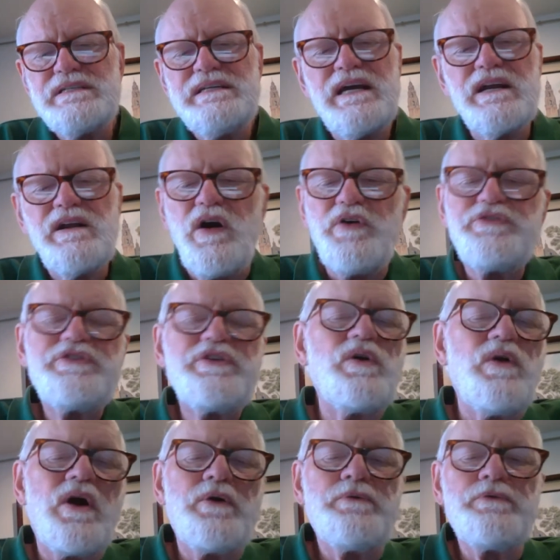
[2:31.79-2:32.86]
yet
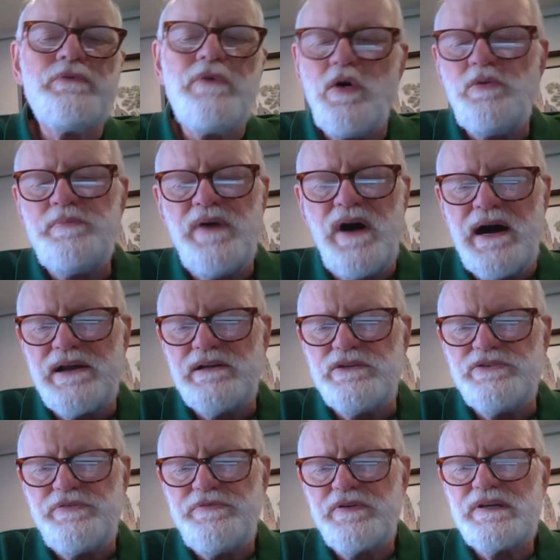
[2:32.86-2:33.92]
also are role
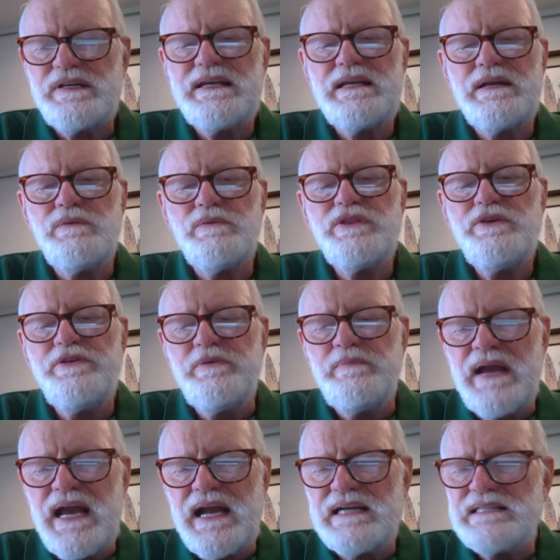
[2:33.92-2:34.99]
models for leading with
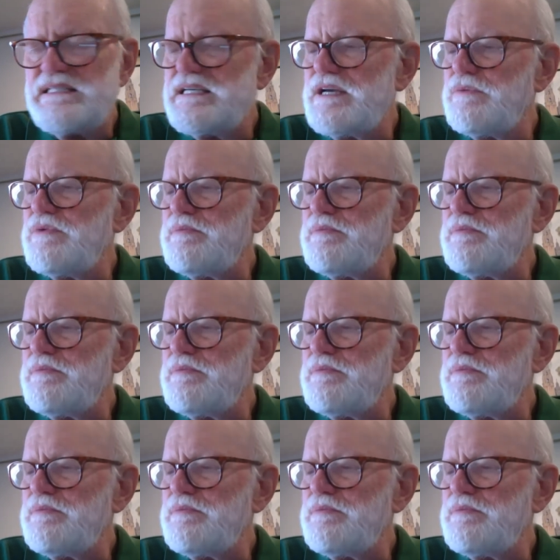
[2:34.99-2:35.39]
humanity,